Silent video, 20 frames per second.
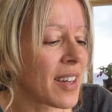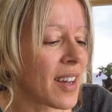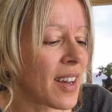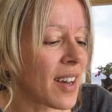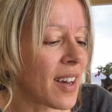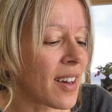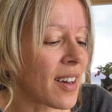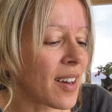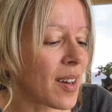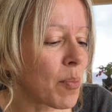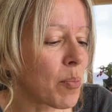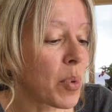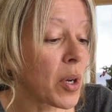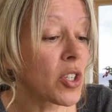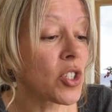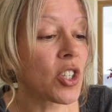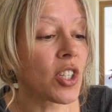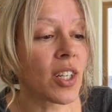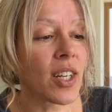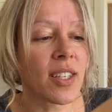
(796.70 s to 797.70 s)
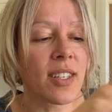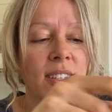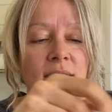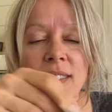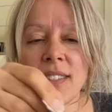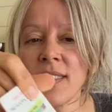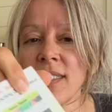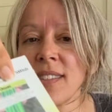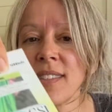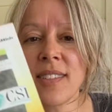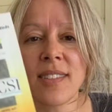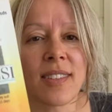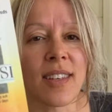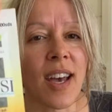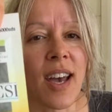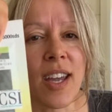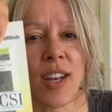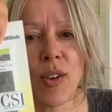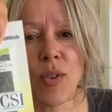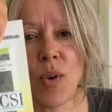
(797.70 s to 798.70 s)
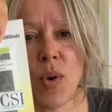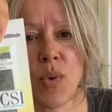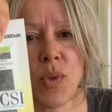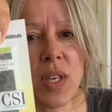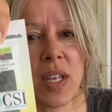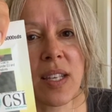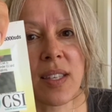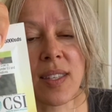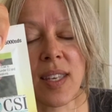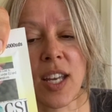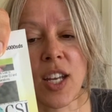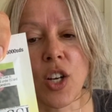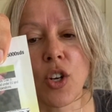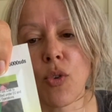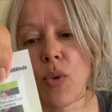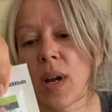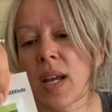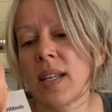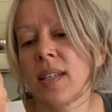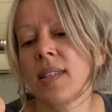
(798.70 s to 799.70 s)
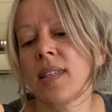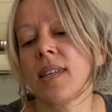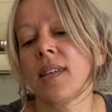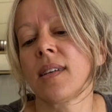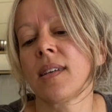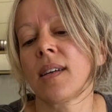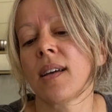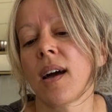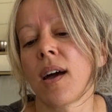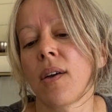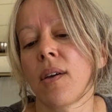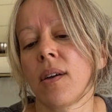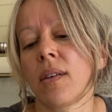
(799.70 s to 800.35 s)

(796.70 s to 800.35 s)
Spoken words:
Bunching onions, I grow these like crazy.